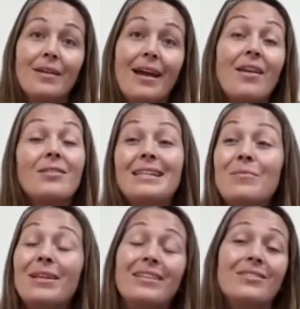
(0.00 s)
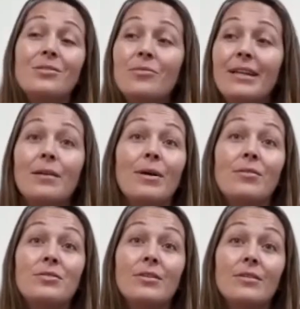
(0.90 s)
And our team leaders do really
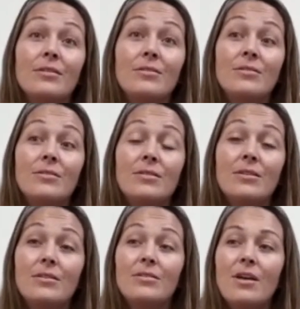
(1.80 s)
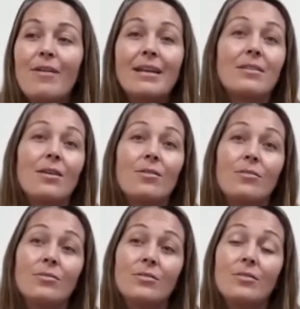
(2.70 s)
well to direct
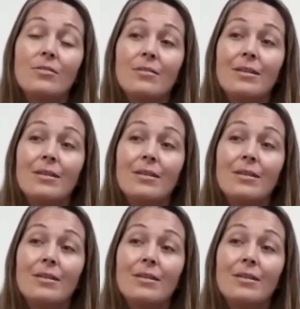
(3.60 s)
those